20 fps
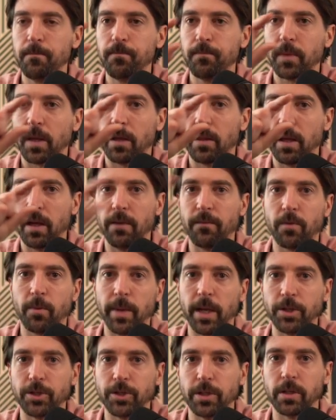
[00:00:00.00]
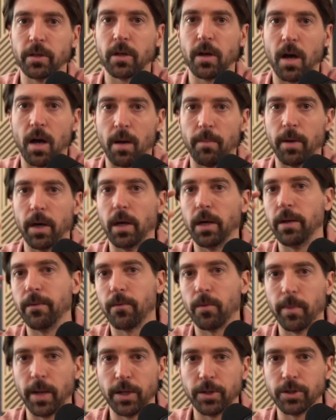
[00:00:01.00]
the information, comma,
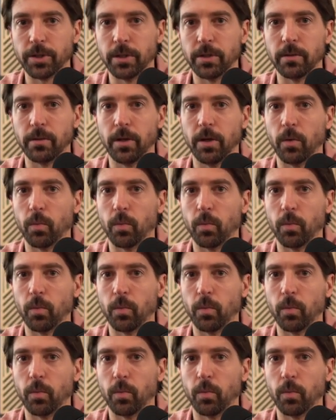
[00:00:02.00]
information,